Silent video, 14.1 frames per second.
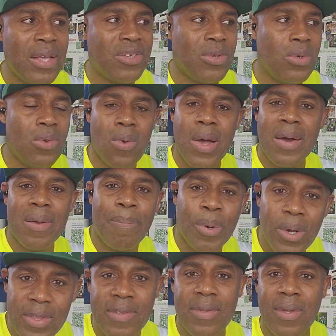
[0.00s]
should you go and
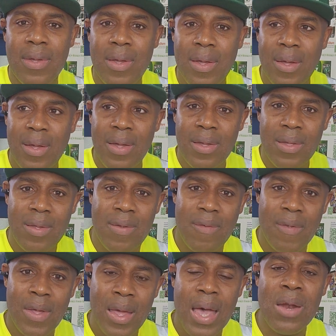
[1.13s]
report?
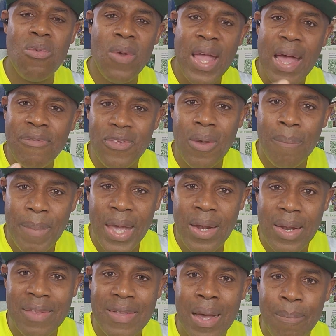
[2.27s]
And we have some men
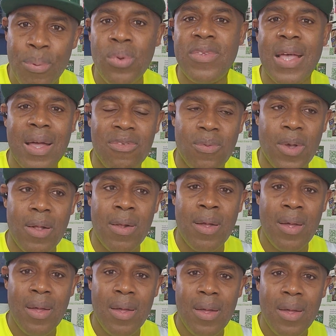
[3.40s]
that are brutal as well.
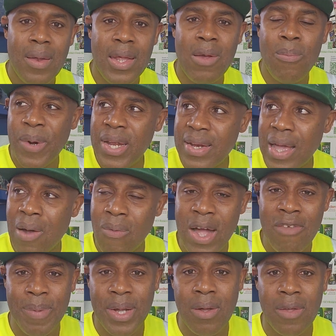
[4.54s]
They bring their
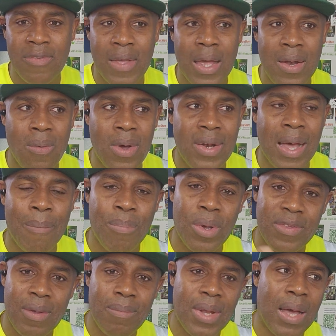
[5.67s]
wife because they're the one that
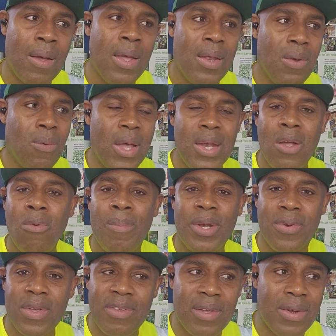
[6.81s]
brought him down. The way they will be
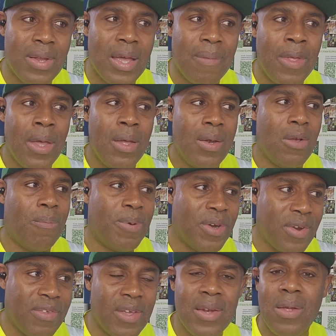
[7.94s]
treating them, they will be
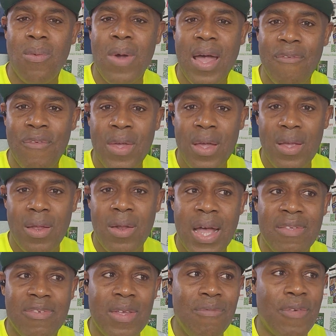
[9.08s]
treating the wife,
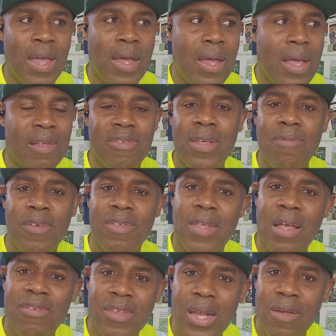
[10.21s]
as if it's
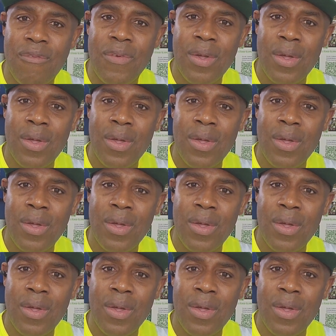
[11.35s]
their slave.